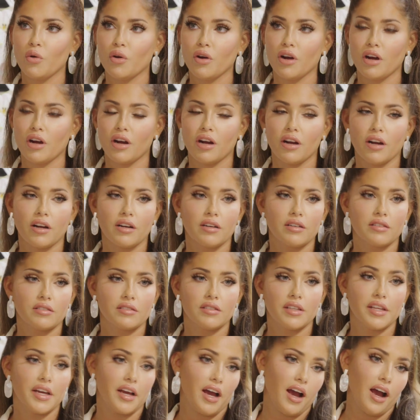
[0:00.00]
or
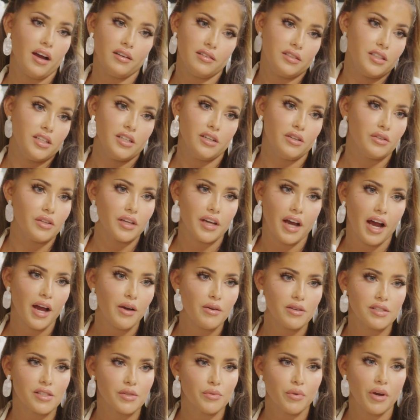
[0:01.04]
the guy, you know, the guy yeah.
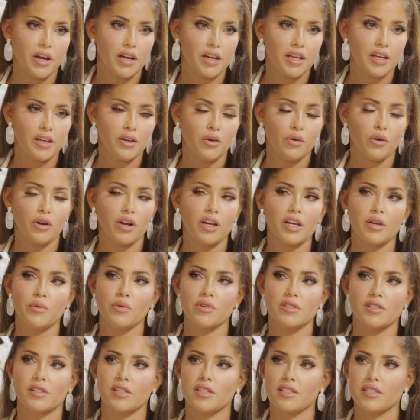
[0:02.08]
wasn't ready or he
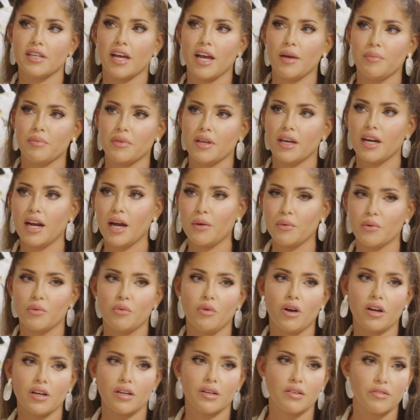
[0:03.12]
wasn't the type that I would
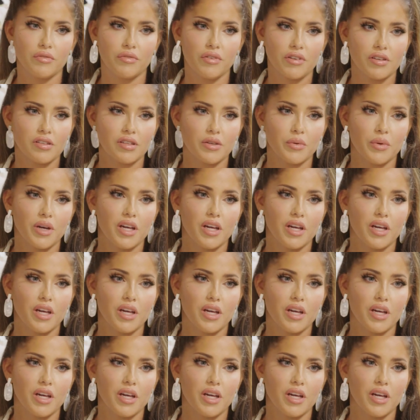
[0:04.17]
want to go further